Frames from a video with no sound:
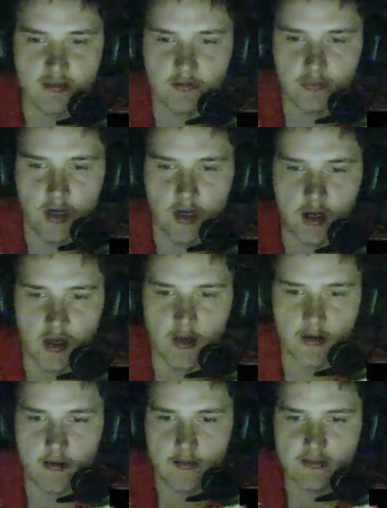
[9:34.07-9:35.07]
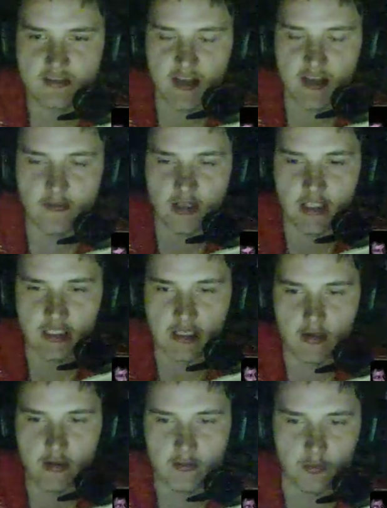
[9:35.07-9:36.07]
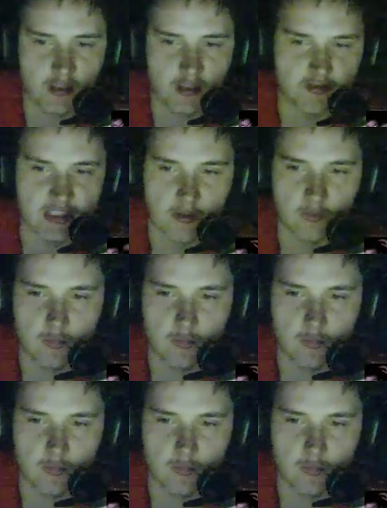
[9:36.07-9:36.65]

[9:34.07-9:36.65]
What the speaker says: to 7 and Windows 8.